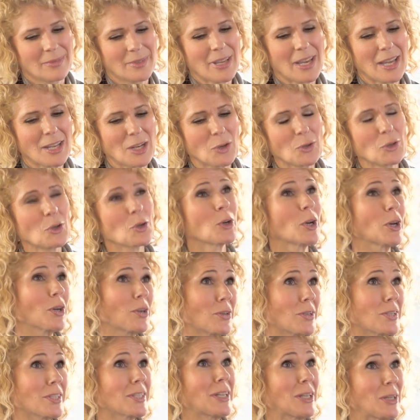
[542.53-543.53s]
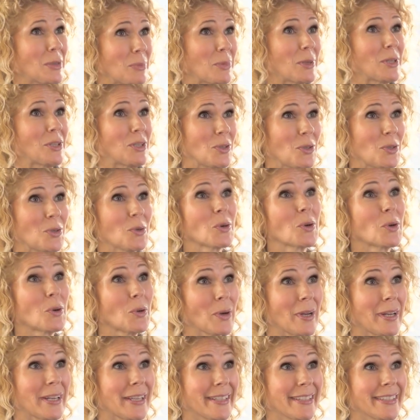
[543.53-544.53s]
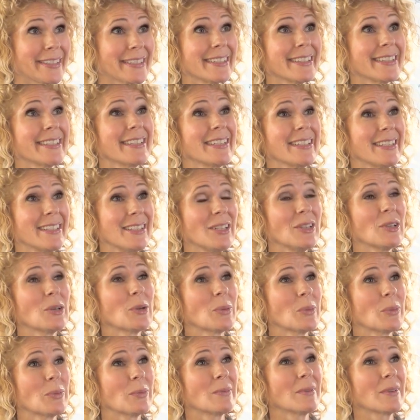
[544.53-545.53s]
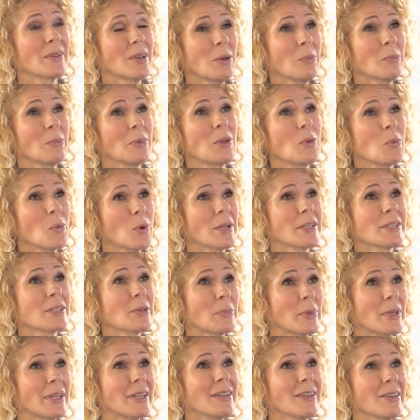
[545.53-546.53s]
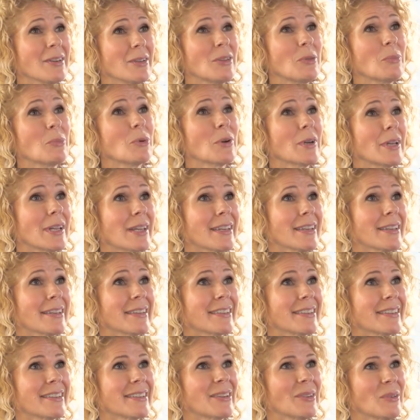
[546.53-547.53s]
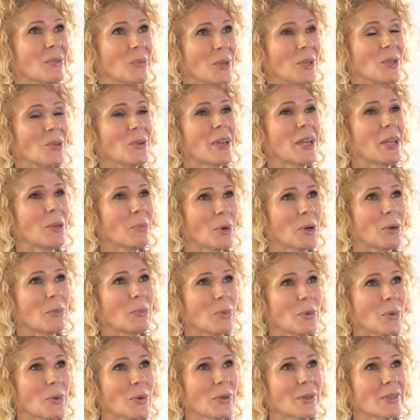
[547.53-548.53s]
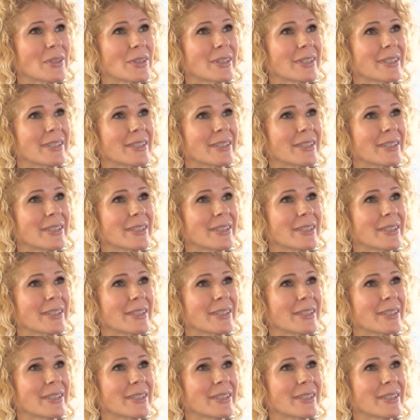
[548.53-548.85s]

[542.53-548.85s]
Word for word: I know you're not going to say it, but to your credit, you know, the company was a bit on the brink when you came on board